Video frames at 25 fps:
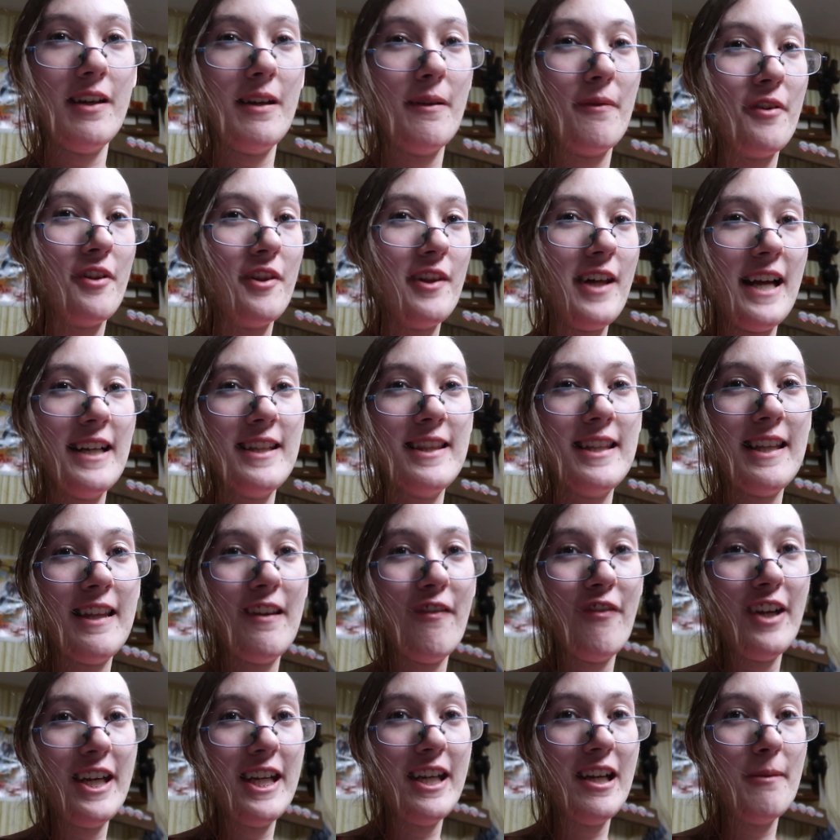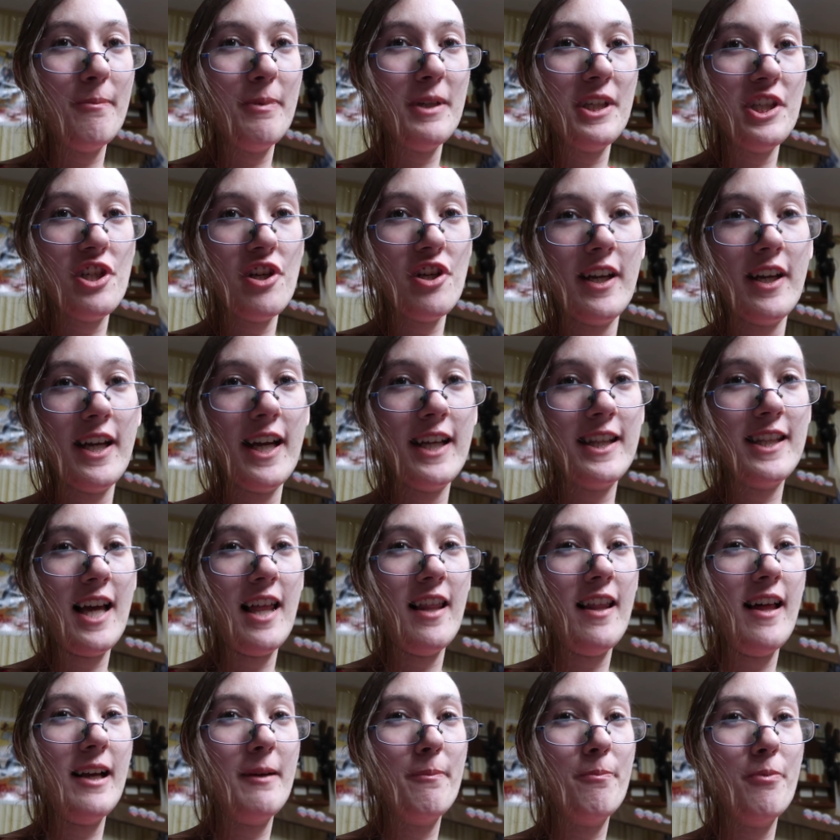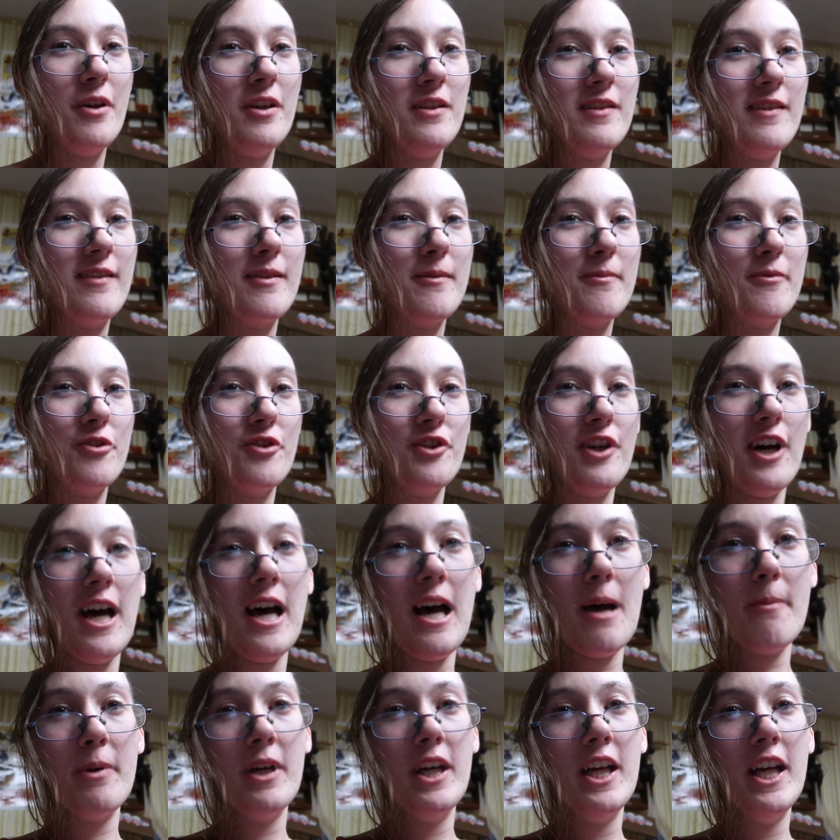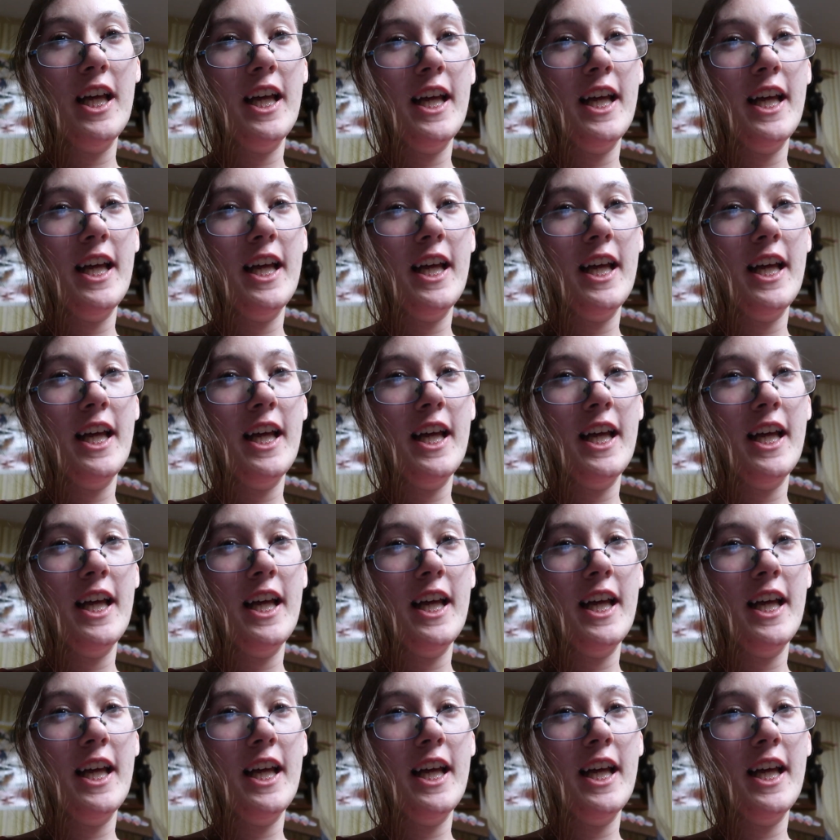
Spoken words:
If you like this video, be hit that like button, subscribe,